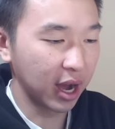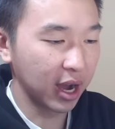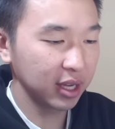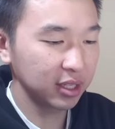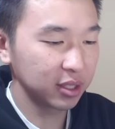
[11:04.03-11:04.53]

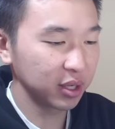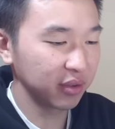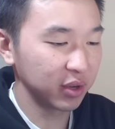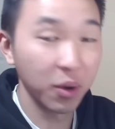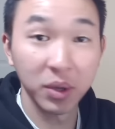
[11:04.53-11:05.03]
I don't
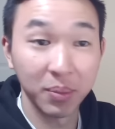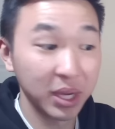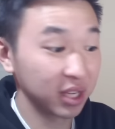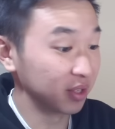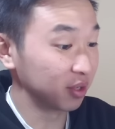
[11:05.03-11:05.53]
even know what to
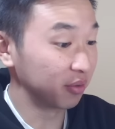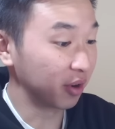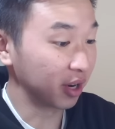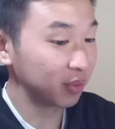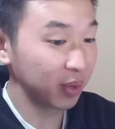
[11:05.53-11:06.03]
make of it so
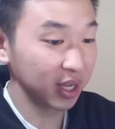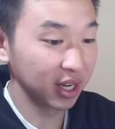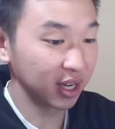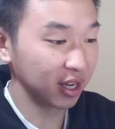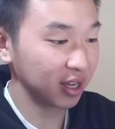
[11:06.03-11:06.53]
far. It's been,
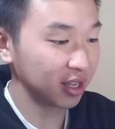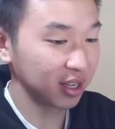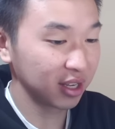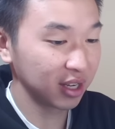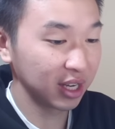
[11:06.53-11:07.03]
uh,
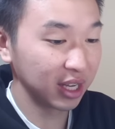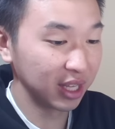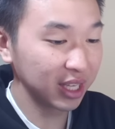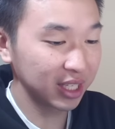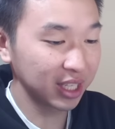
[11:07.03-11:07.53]

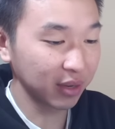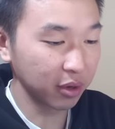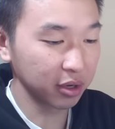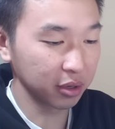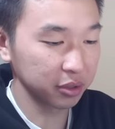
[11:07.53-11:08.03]
this is a
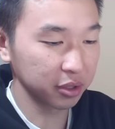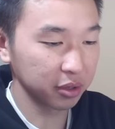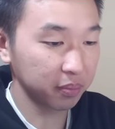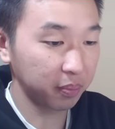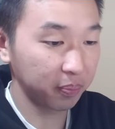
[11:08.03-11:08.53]
roller coaster.